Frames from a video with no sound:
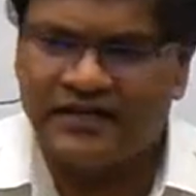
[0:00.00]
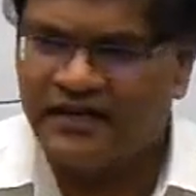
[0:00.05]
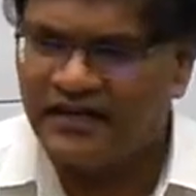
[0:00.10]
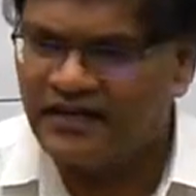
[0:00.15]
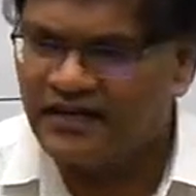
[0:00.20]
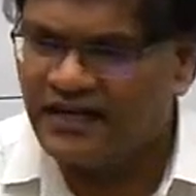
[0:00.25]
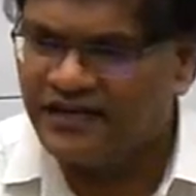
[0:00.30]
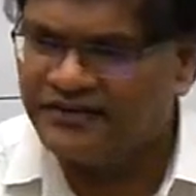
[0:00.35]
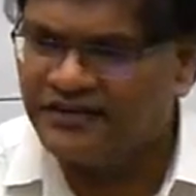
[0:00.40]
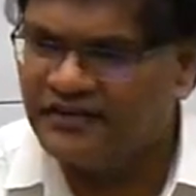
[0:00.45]
and
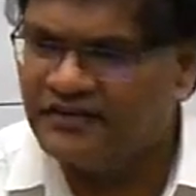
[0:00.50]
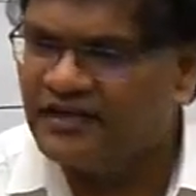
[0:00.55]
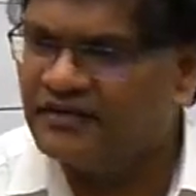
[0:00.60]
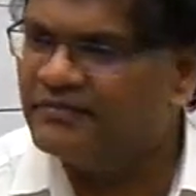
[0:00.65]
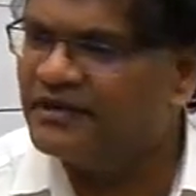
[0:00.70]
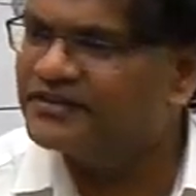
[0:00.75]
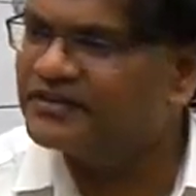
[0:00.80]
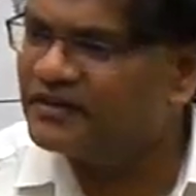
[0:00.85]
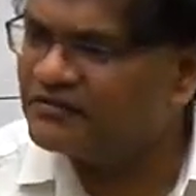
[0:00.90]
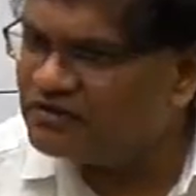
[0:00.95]
regulations. They
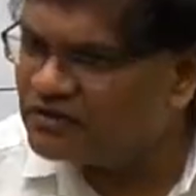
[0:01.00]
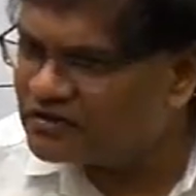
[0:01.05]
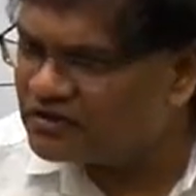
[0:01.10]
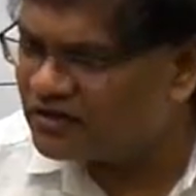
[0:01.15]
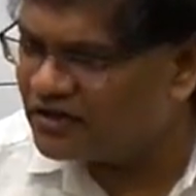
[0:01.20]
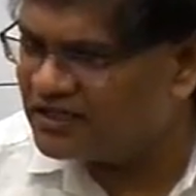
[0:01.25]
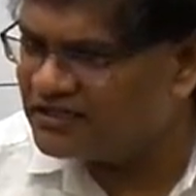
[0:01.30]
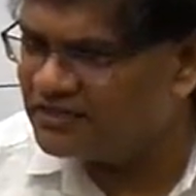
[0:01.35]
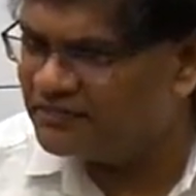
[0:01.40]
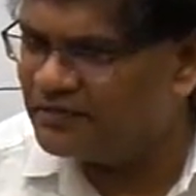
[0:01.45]
must have good
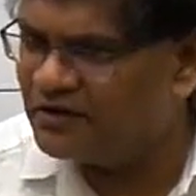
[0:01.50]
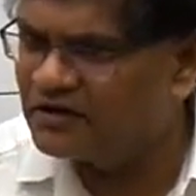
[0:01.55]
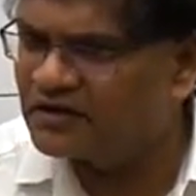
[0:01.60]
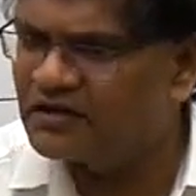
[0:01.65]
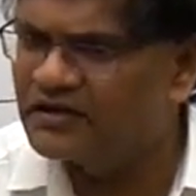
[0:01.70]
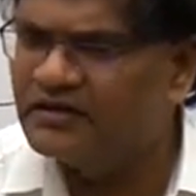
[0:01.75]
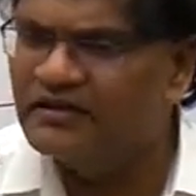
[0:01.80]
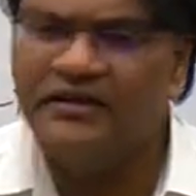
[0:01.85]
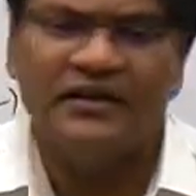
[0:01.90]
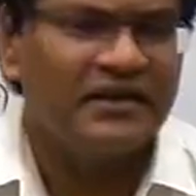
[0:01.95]
knowledge about
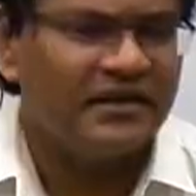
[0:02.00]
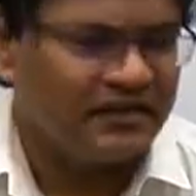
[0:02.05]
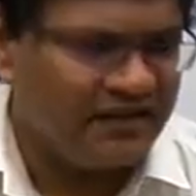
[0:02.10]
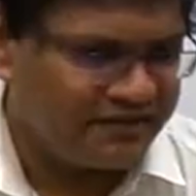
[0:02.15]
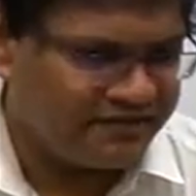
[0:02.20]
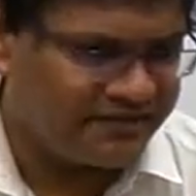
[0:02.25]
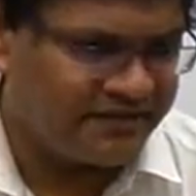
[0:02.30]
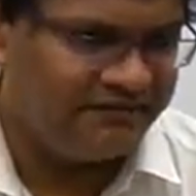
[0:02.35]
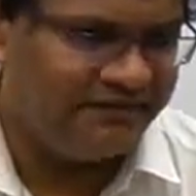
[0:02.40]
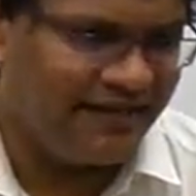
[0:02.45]
the
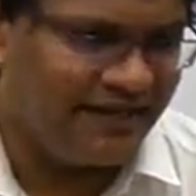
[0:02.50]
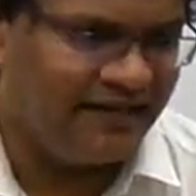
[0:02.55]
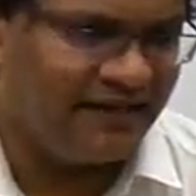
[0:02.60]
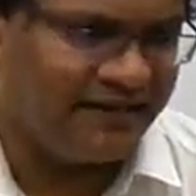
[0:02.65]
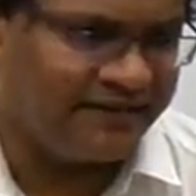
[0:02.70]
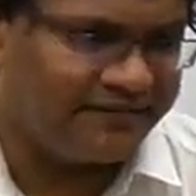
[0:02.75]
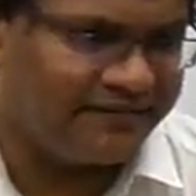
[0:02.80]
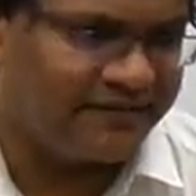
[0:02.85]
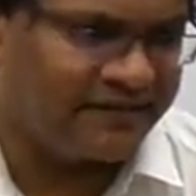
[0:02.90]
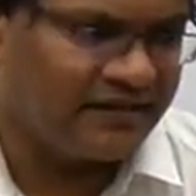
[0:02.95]
civil
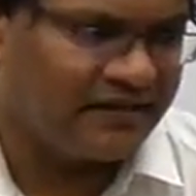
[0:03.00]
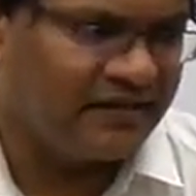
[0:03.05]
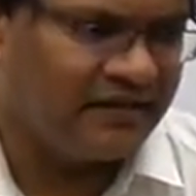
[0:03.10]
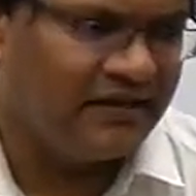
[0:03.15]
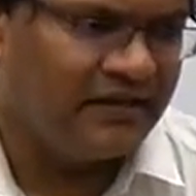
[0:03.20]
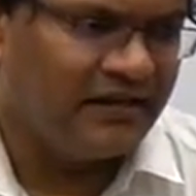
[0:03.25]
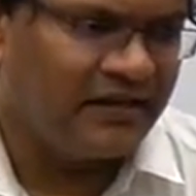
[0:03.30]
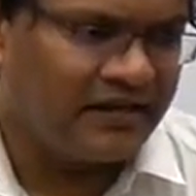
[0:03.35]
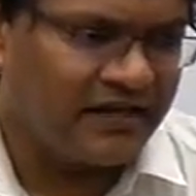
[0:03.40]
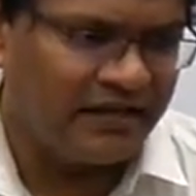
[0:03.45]
laws,
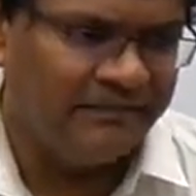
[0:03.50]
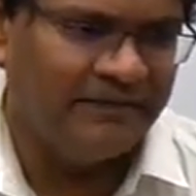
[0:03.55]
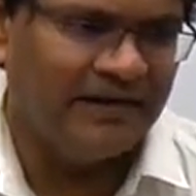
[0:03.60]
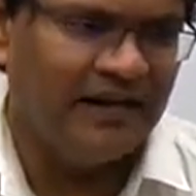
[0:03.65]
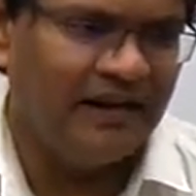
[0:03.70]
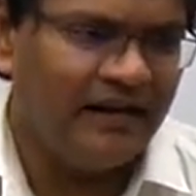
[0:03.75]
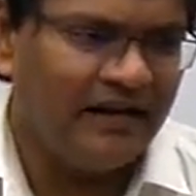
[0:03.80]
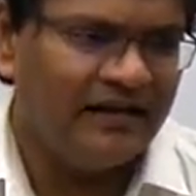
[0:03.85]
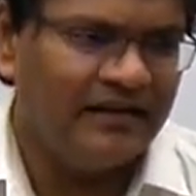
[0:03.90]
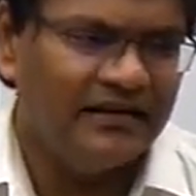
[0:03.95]

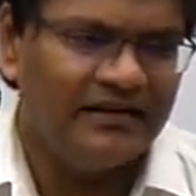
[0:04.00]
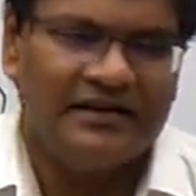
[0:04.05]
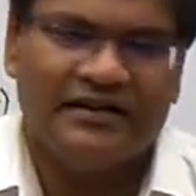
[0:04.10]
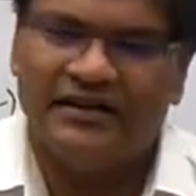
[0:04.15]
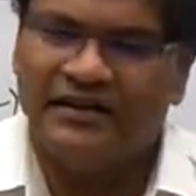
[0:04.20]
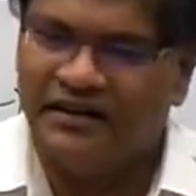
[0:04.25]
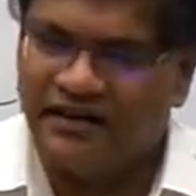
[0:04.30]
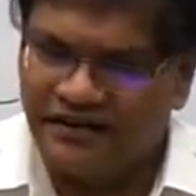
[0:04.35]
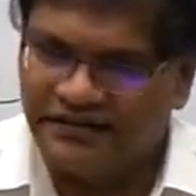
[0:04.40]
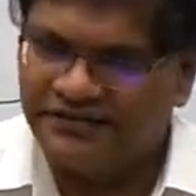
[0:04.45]
criminal
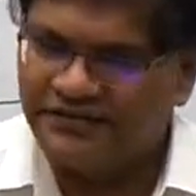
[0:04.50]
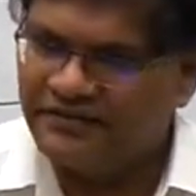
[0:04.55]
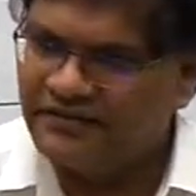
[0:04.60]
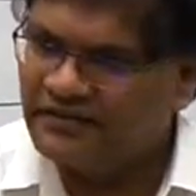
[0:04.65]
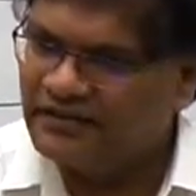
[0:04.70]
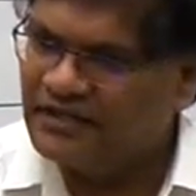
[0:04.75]
laws.